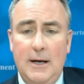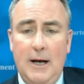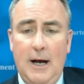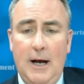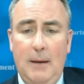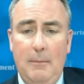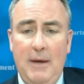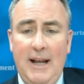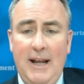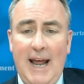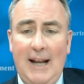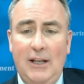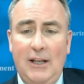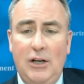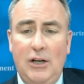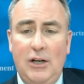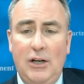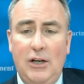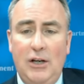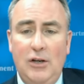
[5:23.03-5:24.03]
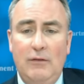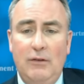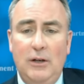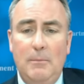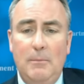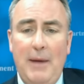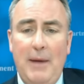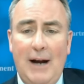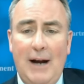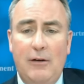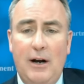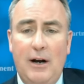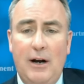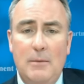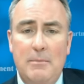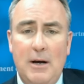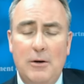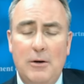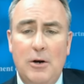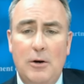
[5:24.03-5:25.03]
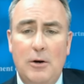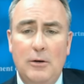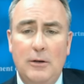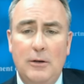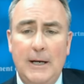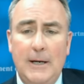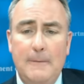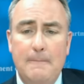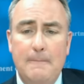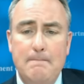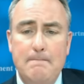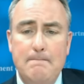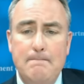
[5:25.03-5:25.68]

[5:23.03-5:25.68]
Um, and Natalie, could you give a little background about CocoaLink?